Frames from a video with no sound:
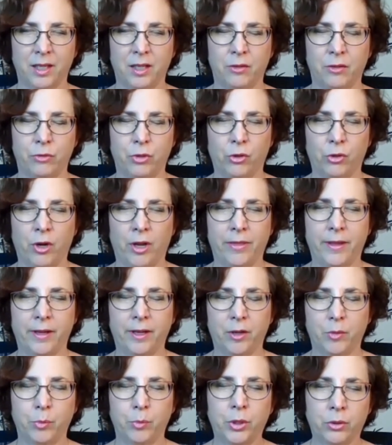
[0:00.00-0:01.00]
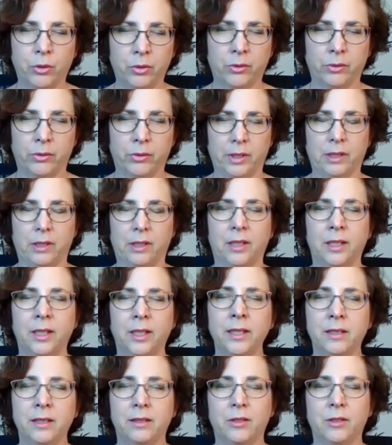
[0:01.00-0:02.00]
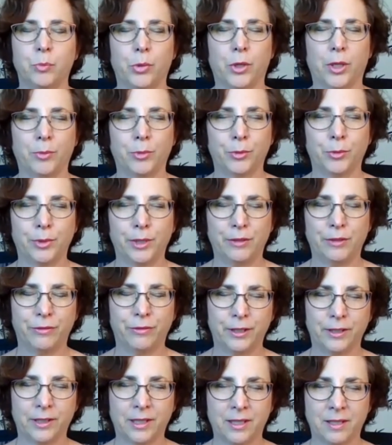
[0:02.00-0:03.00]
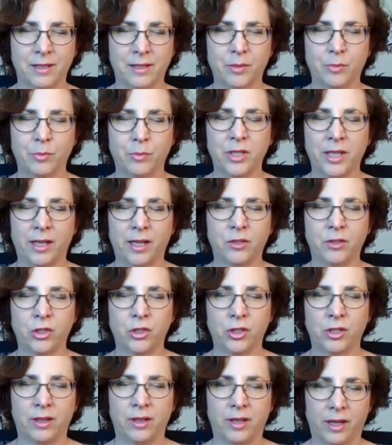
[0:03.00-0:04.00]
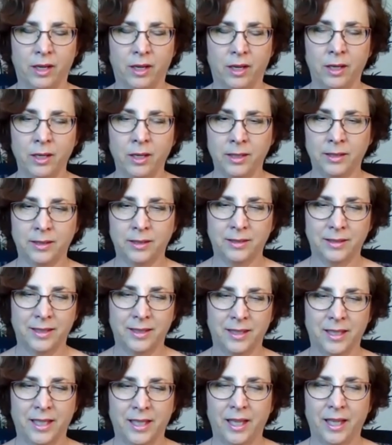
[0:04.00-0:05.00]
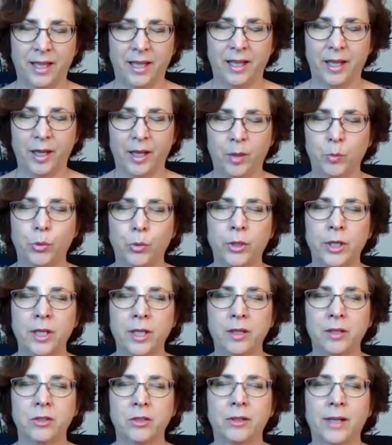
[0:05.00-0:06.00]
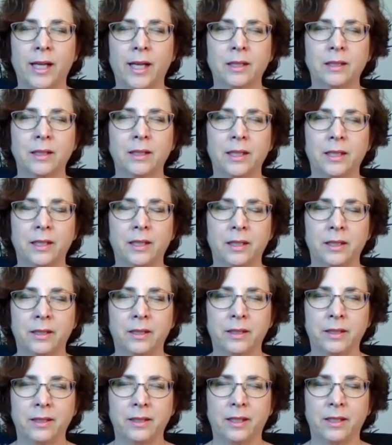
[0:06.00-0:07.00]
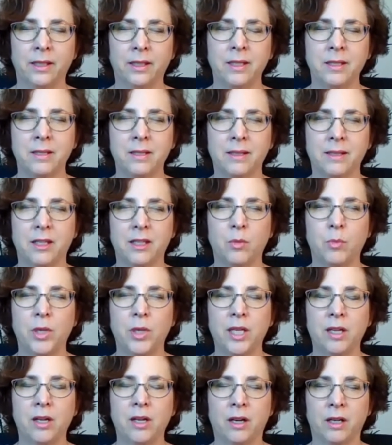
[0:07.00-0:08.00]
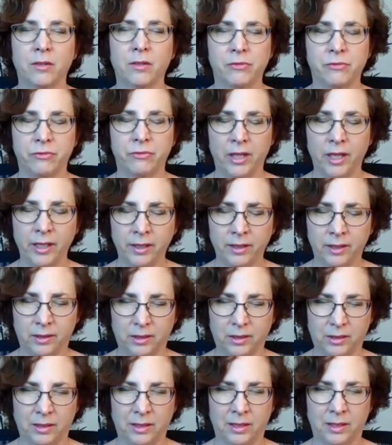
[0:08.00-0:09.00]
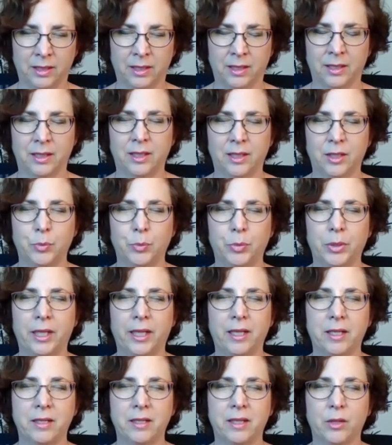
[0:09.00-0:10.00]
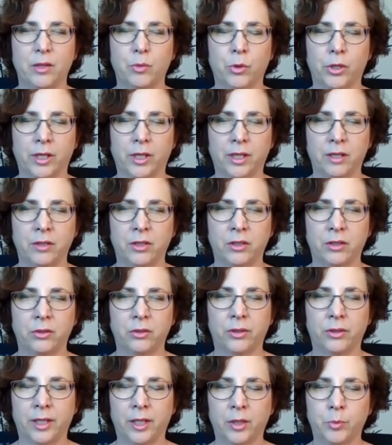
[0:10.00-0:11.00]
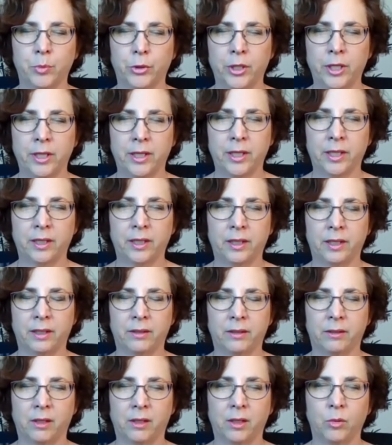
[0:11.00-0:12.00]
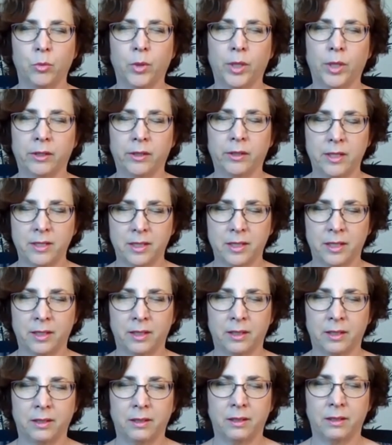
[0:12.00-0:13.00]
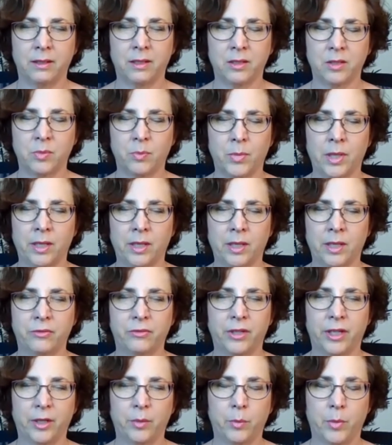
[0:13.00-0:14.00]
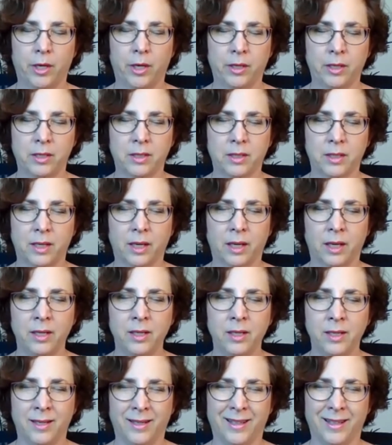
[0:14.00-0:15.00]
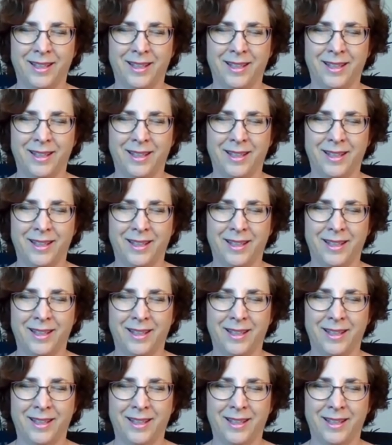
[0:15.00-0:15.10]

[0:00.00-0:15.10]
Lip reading: If you're on the computer a lot, you're probably feeling some tension there. And breathe directly in. And this is going to be our final place that we're going to do our breathing and our awareness in this modified body scan.